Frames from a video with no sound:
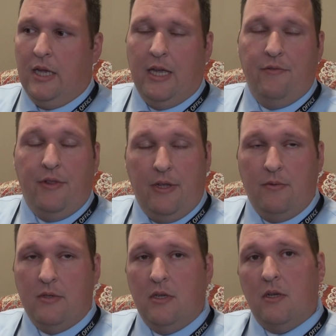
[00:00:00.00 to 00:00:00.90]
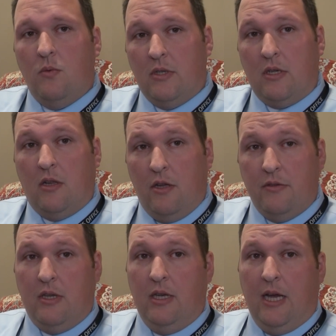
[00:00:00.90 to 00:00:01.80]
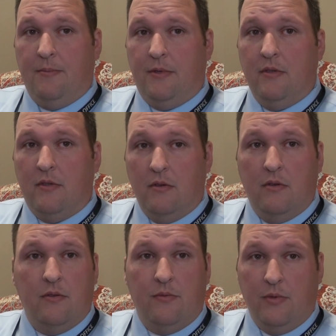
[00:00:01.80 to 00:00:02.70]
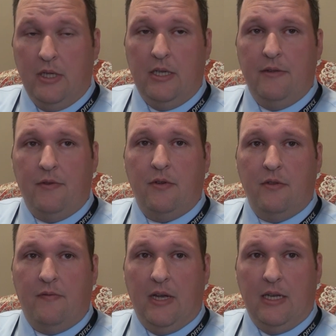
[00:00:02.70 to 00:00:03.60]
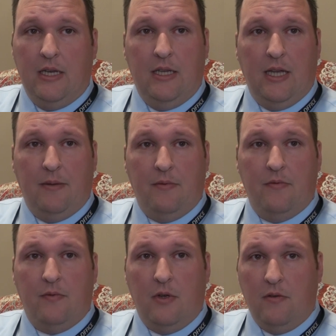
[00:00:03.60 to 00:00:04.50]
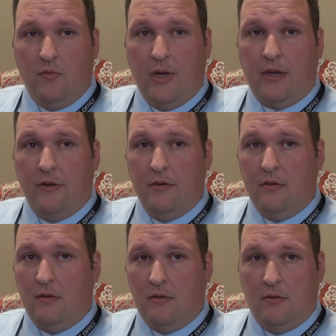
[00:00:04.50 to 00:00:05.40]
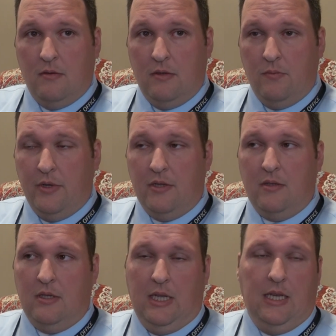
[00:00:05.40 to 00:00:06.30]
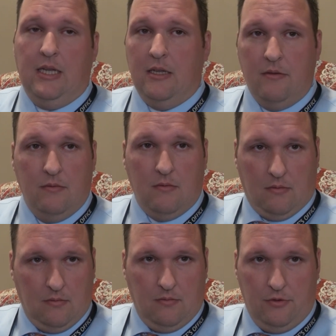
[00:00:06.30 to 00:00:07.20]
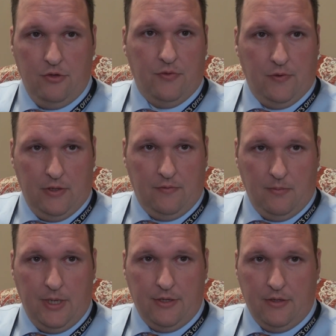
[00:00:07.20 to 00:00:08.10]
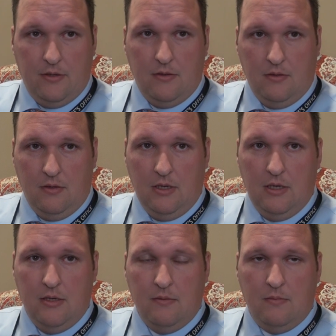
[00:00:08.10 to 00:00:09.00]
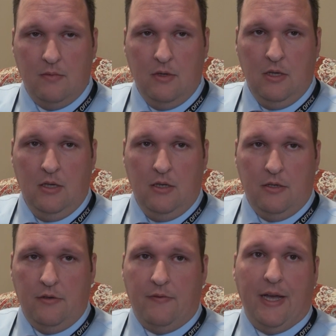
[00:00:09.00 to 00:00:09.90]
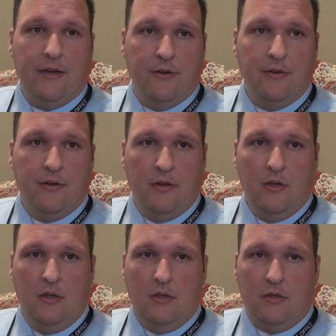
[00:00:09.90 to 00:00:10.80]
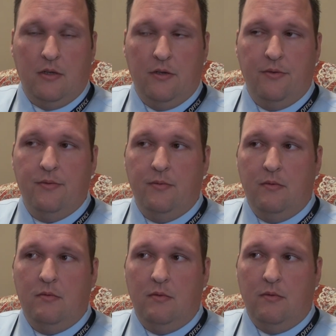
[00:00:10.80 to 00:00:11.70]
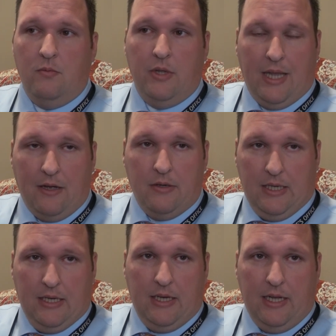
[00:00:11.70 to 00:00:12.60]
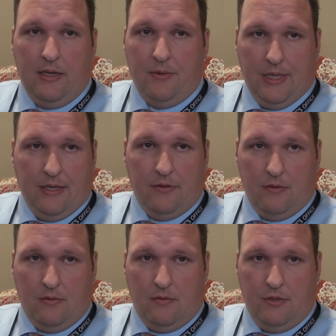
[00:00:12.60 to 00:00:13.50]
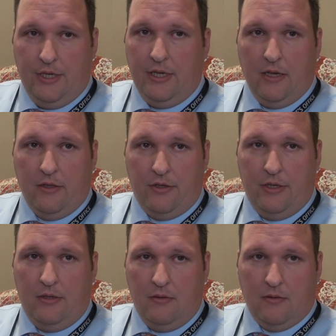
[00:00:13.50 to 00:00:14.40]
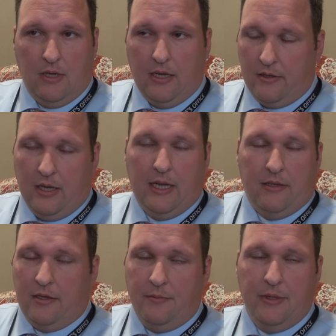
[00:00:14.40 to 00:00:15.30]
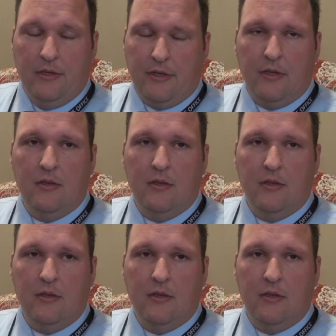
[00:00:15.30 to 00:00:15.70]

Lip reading: Everything was a closed adoption, so it was really difficult to find any type of records with any useful information to find her. So without DNA, without genealogy, I'd still be looking.